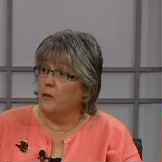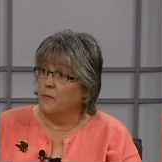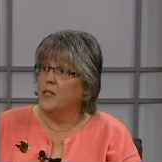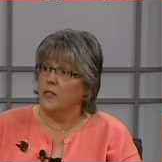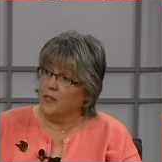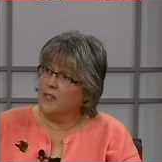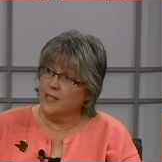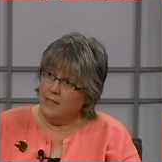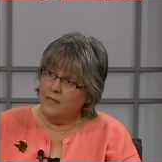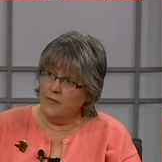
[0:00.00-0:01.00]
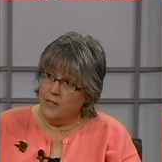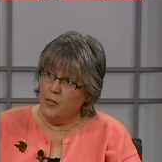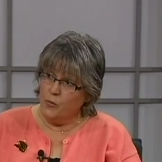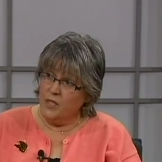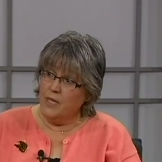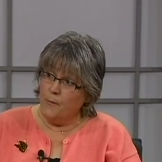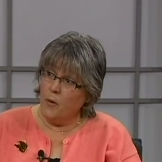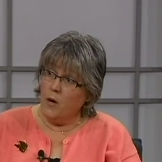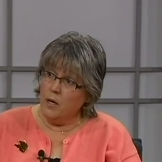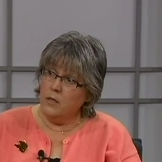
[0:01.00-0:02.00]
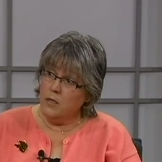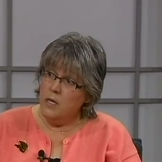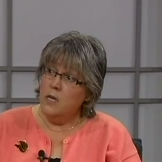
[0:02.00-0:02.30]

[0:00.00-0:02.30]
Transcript: Human Services for this really important